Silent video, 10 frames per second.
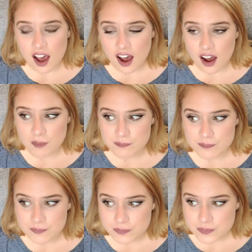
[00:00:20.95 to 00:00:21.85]
Um,
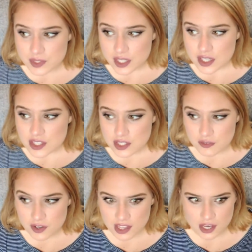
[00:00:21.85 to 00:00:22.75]
so
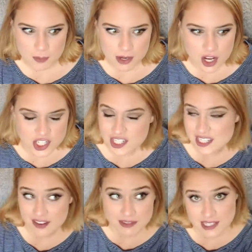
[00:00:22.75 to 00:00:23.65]
if you're like, oh my gosh, she
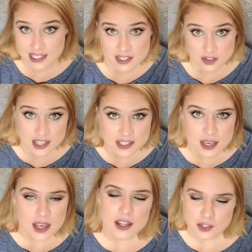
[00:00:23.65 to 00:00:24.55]
doesn't have this, this, or
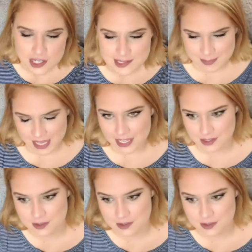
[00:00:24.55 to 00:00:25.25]
this, trust me, I